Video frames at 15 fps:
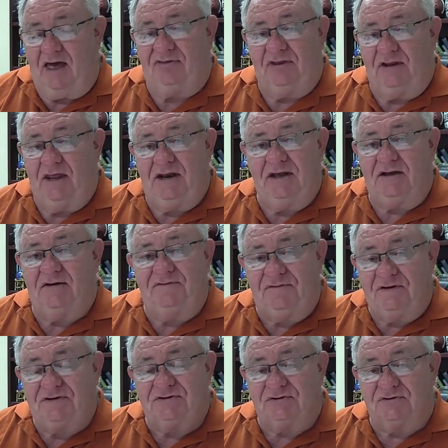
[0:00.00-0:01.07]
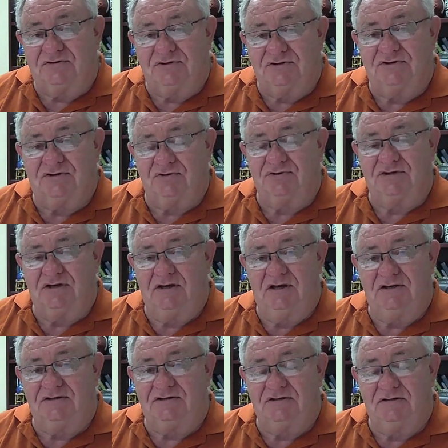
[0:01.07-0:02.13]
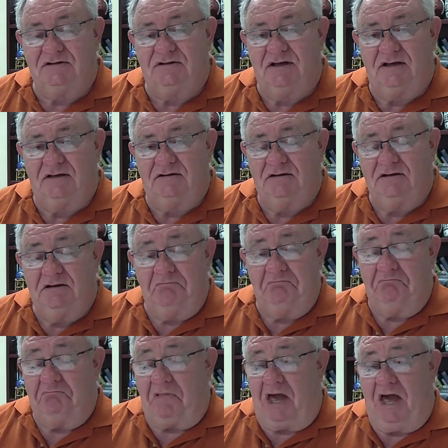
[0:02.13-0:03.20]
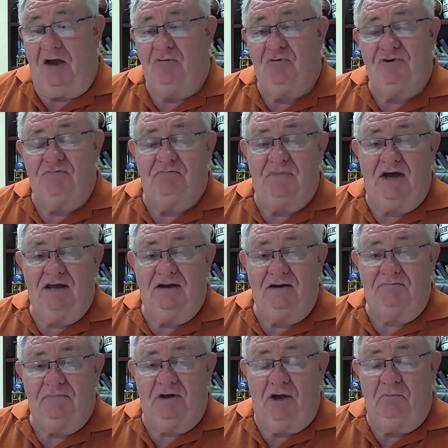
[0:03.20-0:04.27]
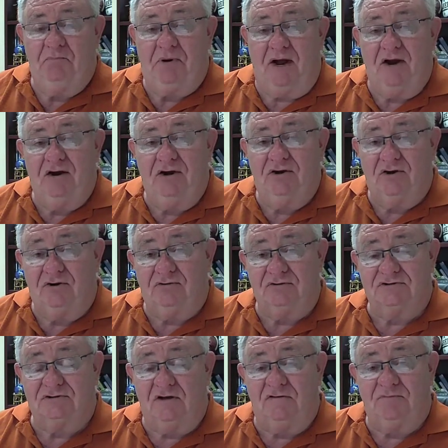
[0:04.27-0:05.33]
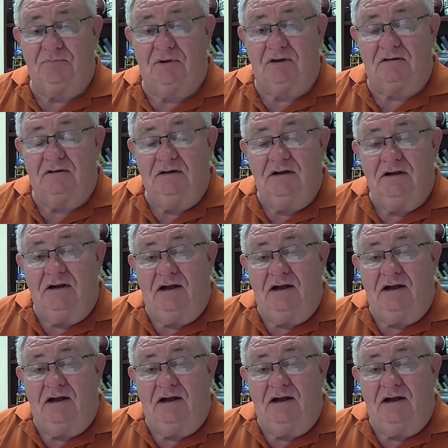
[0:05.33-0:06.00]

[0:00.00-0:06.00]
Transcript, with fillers: Athletic Officials Association, and I wouldn't mind umpiring girls softball.